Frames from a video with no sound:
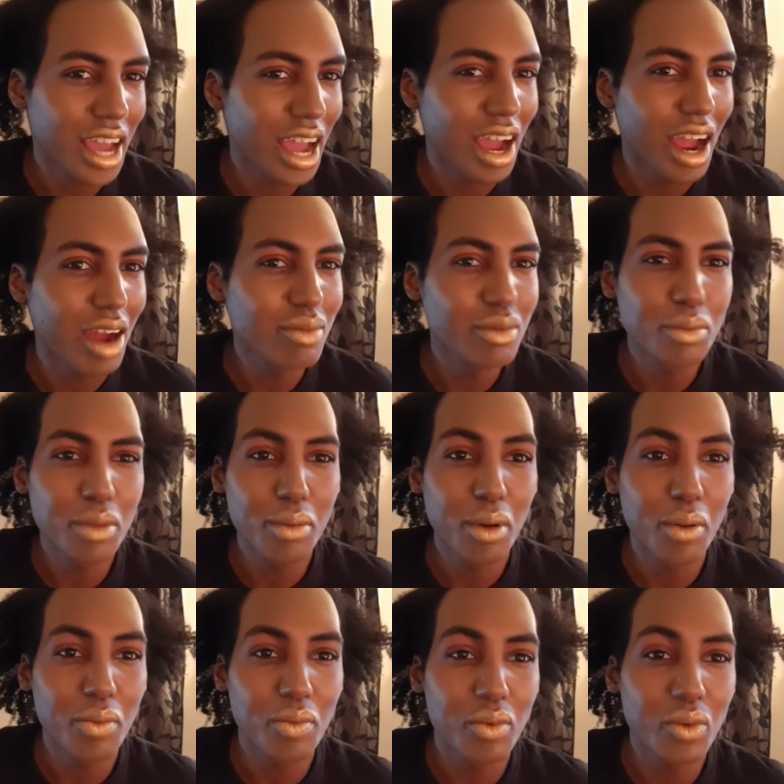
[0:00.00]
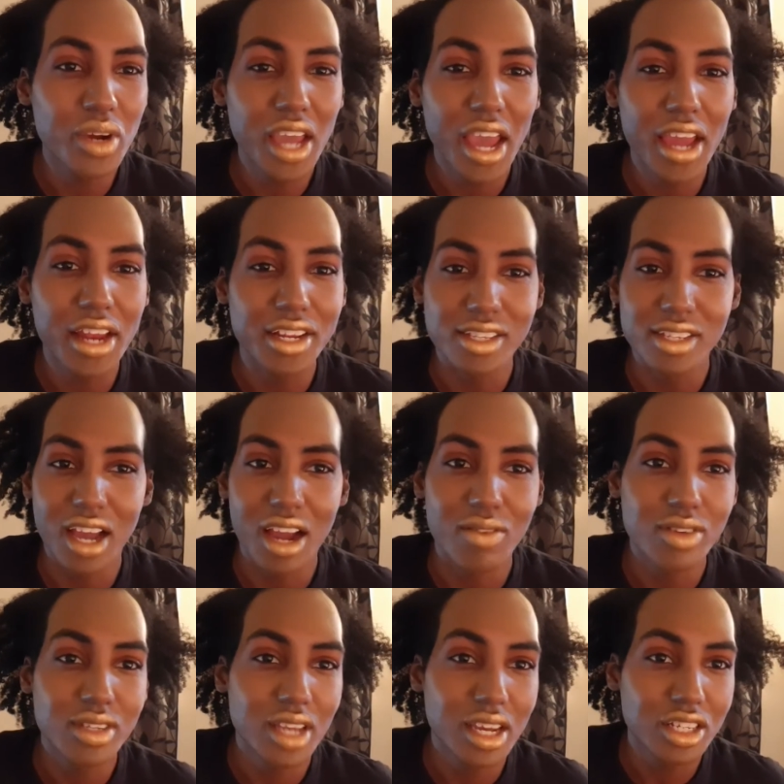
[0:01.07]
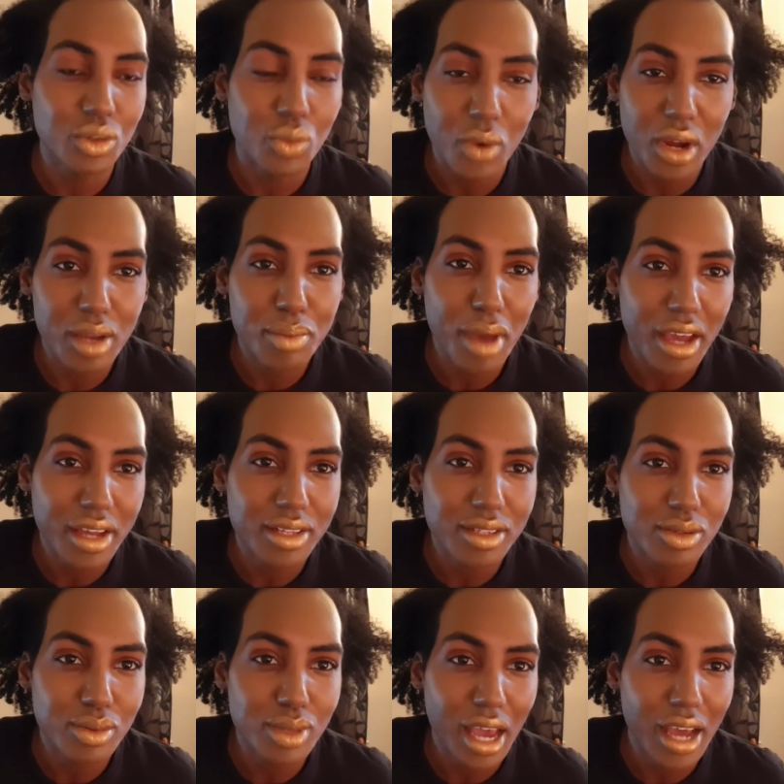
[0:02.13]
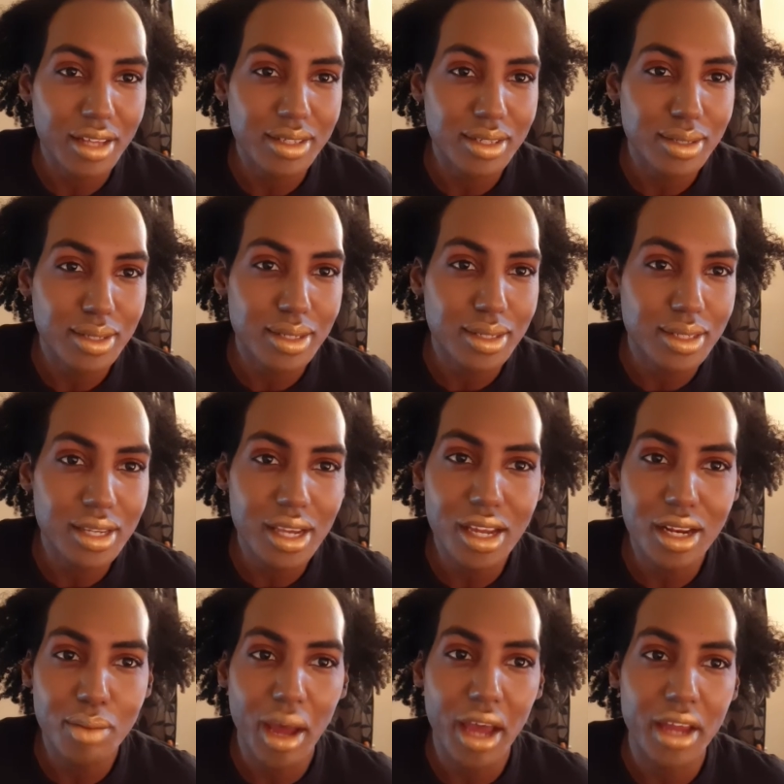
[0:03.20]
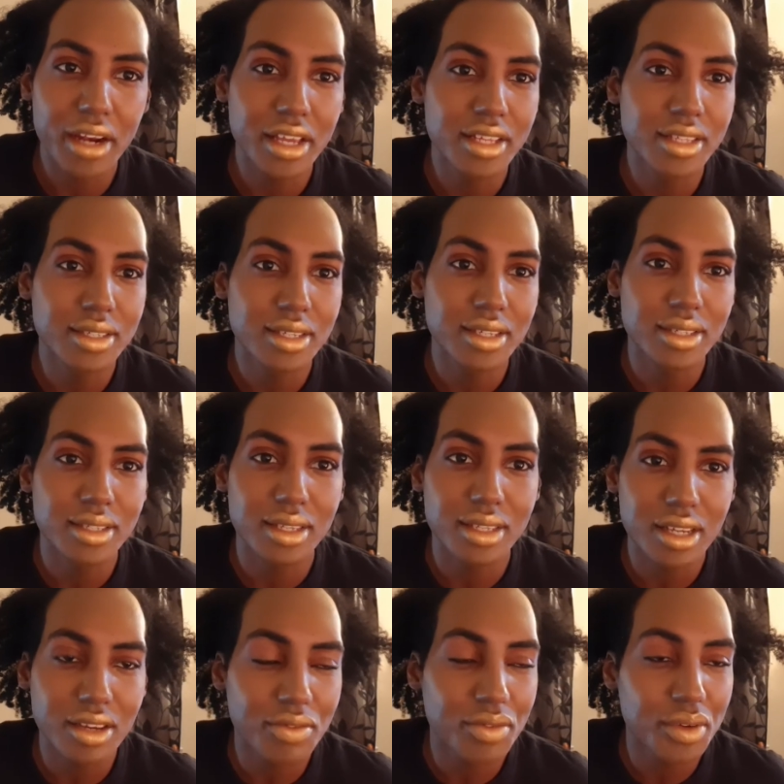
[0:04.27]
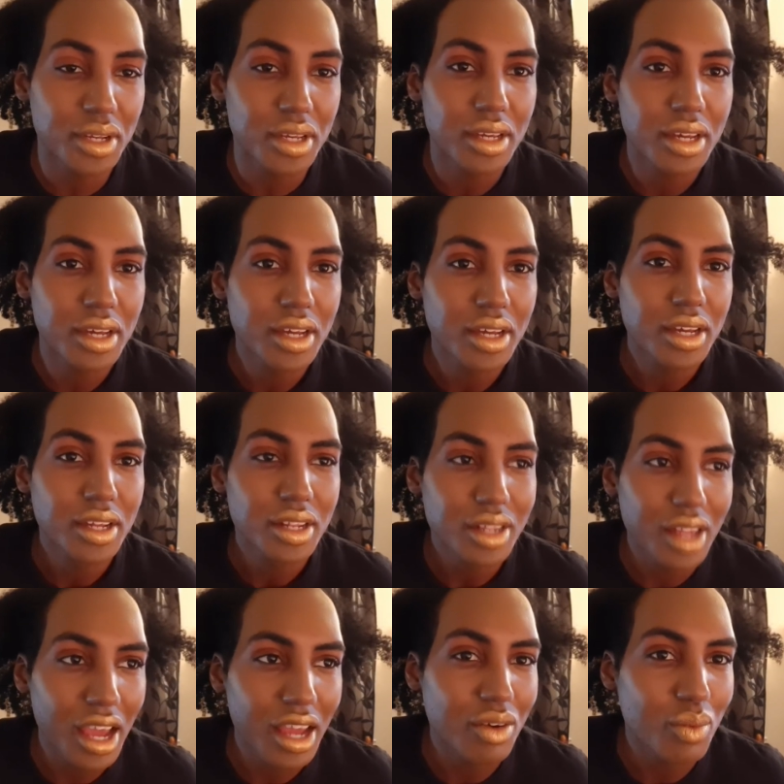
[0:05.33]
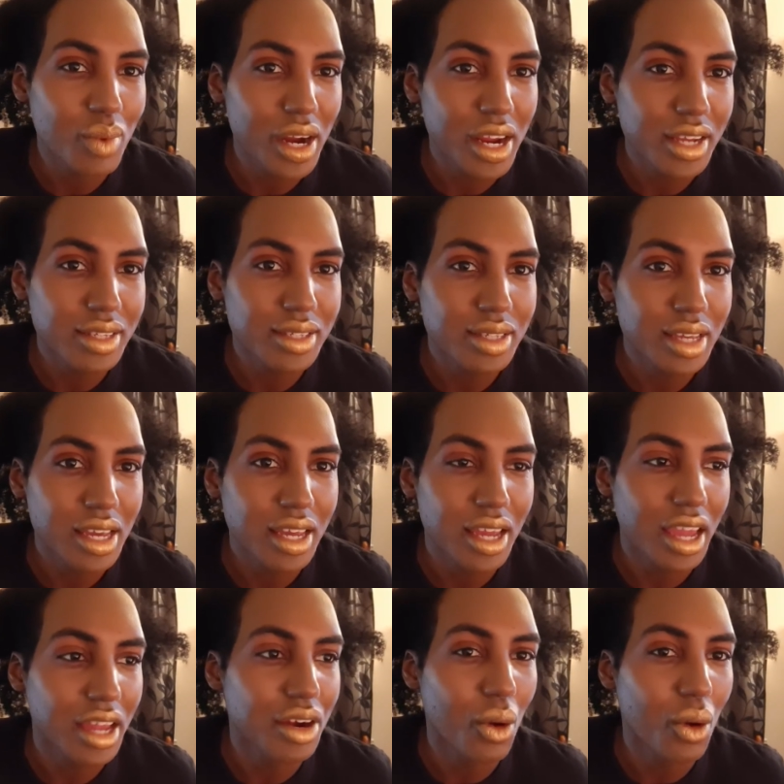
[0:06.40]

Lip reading: I remember we had this conversation way back in 2016 about the insensitivity that the Redskin and the